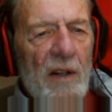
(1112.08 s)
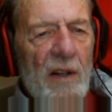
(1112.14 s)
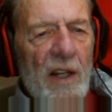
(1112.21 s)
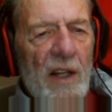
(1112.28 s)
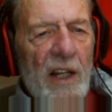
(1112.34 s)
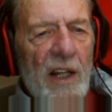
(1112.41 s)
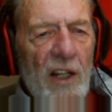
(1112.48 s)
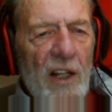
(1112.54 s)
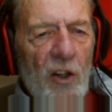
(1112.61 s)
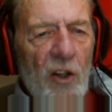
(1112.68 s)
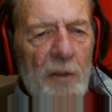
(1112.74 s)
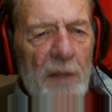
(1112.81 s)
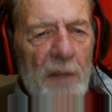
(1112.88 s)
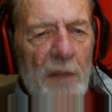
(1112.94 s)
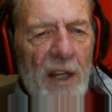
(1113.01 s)
He
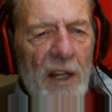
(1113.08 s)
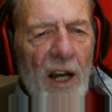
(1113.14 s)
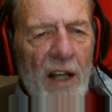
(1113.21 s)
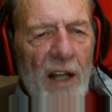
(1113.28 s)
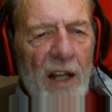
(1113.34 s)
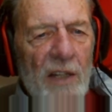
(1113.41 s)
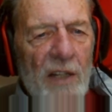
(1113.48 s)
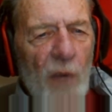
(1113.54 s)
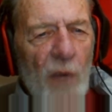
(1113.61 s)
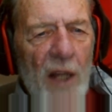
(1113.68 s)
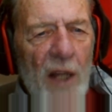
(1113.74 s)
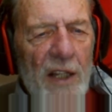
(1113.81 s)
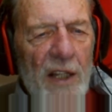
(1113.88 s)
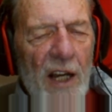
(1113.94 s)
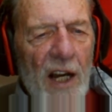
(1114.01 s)
looked me right
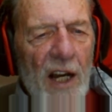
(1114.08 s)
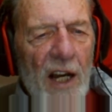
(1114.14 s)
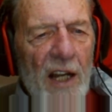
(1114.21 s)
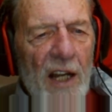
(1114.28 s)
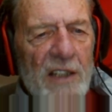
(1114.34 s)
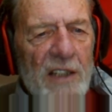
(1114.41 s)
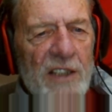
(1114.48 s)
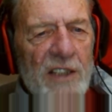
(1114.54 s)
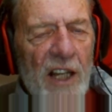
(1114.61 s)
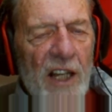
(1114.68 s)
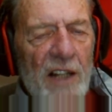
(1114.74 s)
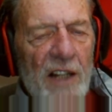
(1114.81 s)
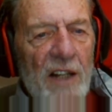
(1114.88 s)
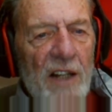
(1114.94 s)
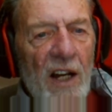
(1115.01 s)
in the eye and
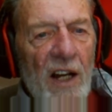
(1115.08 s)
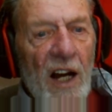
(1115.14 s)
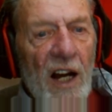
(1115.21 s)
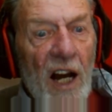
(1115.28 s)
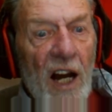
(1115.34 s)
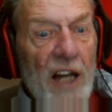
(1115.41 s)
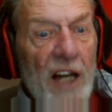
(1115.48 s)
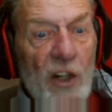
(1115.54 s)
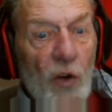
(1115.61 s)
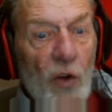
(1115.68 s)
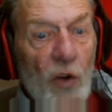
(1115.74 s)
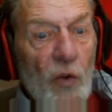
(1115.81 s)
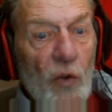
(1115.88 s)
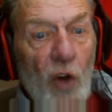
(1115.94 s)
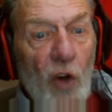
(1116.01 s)
said, I
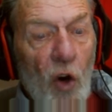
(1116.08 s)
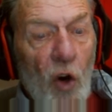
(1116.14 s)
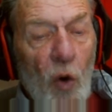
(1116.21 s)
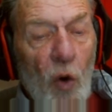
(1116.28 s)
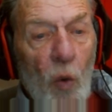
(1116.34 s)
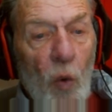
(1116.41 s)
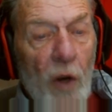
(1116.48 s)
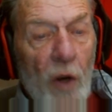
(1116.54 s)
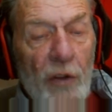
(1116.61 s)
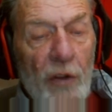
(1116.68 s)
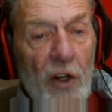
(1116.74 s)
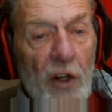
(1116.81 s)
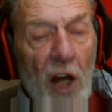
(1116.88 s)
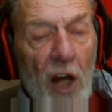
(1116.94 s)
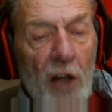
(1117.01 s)
don't know where the
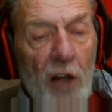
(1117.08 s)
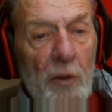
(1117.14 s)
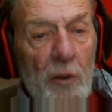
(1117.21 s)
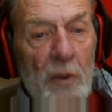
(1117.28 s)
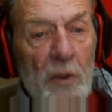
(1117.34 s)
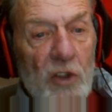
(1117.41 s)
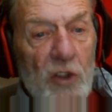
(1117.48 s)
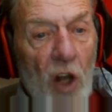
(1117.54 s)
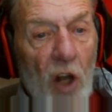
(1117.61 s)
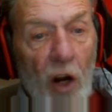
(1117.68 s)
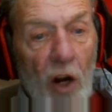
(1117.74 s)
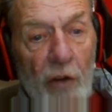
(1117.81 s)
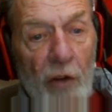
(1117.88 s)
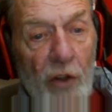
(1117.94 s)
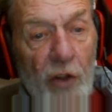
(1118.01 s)
documents
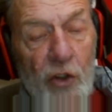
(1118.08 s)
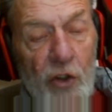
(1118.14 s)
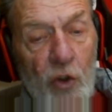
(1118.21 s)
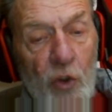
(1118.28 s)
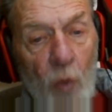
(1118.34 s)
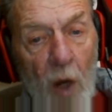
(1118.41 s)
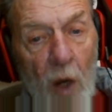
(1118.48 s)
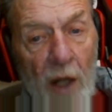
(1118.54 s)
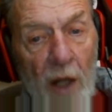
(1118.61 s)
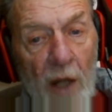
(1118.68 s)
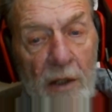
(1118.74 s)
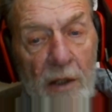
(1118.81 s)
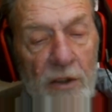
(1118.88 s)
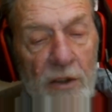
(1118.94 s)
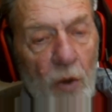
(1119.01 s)
are that you want,
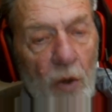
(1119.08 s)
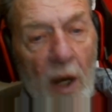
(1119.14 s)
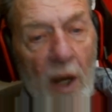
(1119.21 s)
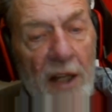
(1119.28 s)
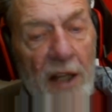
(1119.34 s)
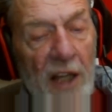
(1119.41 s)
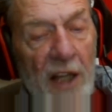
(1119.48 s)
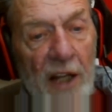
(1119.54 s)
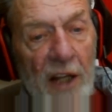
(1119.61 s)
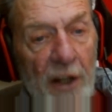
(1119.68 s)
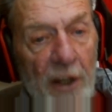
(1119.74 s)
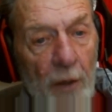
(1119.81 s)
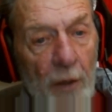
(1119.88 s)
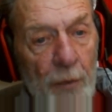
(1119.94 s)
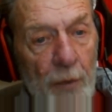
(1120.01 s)
so I can't
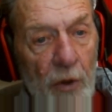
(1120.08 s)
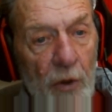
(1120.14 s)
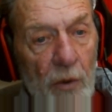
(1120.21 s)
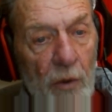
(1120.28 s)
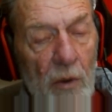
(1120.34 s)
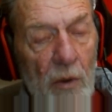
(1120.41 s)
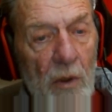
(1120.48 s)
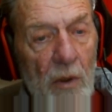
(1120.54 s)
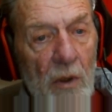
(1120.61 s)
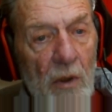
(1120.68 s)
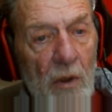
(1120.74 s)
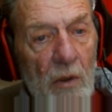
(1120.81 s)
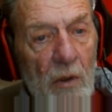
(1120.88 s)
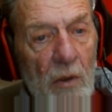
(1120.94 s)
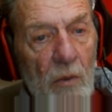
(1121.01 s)
help you.
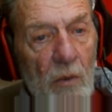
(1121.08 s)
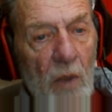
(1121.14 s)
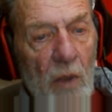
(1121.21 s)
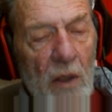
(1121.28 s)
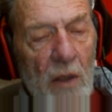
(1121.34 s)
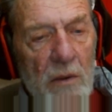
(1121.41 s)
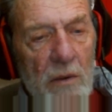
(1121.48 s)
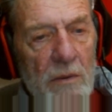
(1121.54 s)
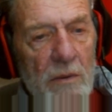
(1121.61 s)
Well,